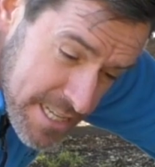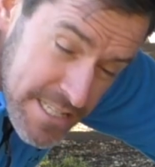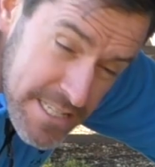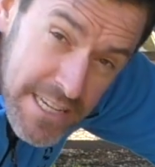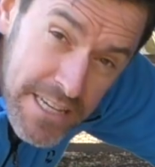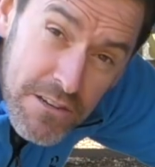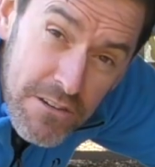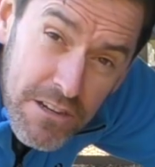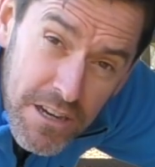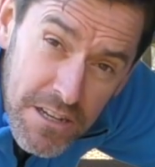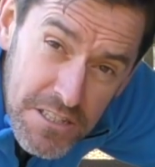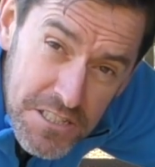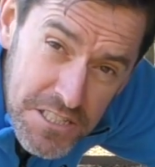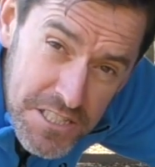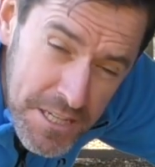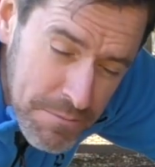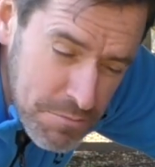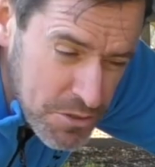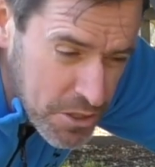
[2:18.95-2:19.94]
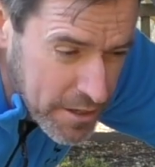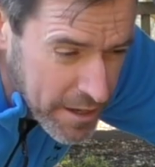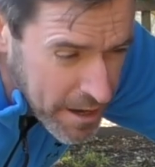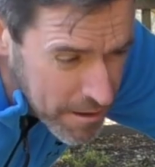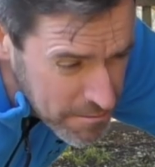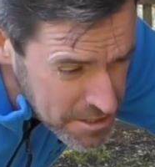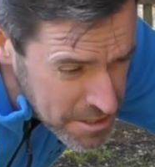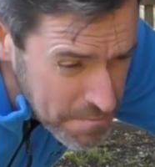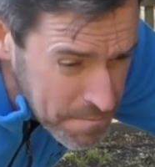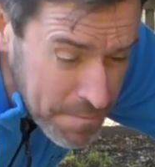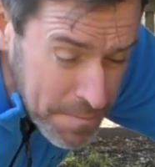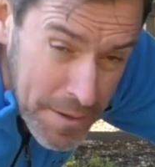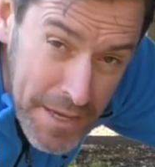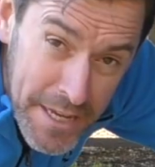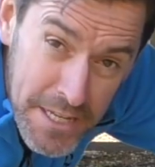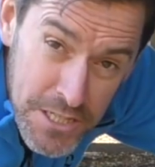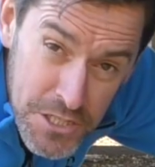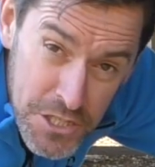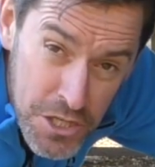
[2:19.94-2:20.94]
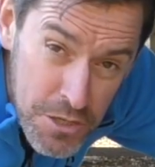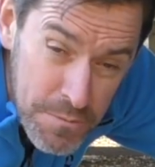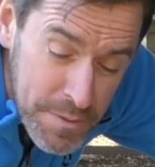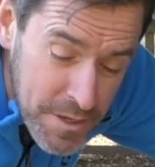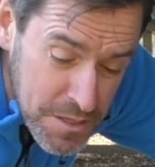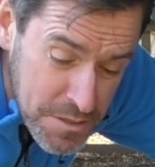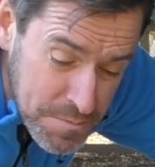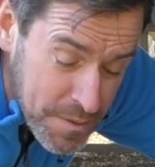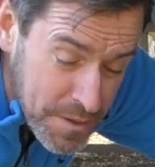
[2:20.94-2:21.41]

single clutch Tiptronic, I was a bit dubious,